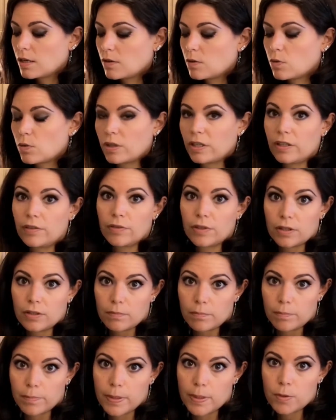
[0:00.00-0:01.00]
or even
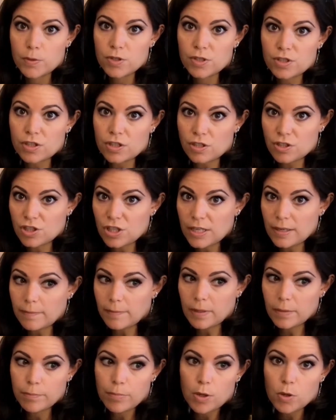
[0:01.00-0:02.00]

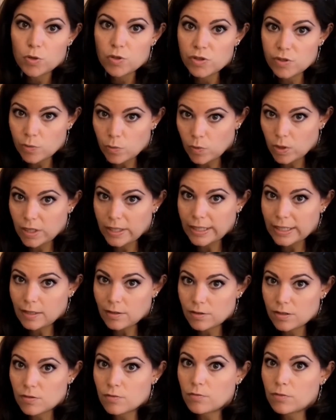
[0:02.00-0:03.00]
post-gym,
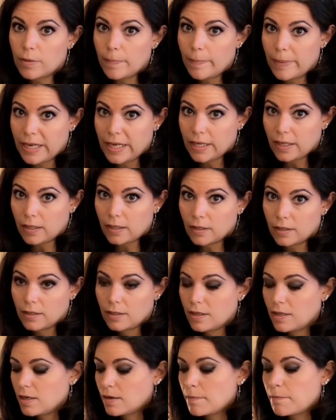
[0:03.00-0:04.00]
post-workout repair,
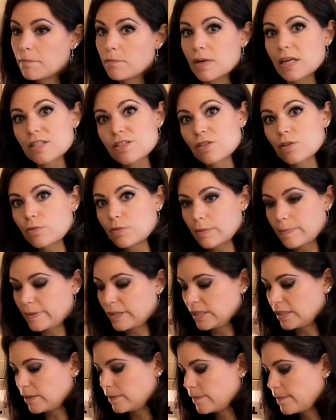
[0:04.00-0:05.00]
muscle
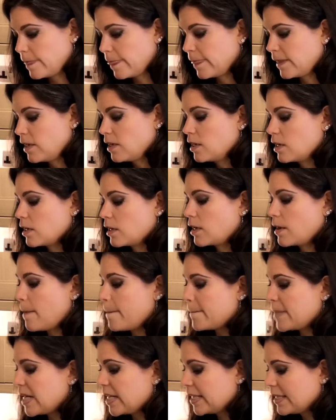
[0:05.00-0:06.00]
repair.
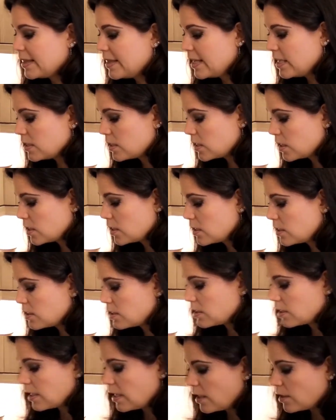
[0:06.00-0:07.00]
Combine this
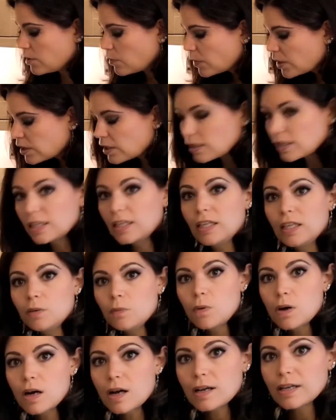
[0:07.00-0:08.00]
together with a
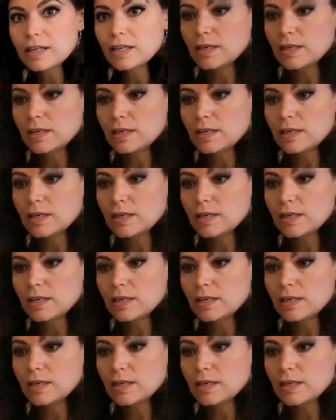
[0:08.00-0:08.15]
quinoa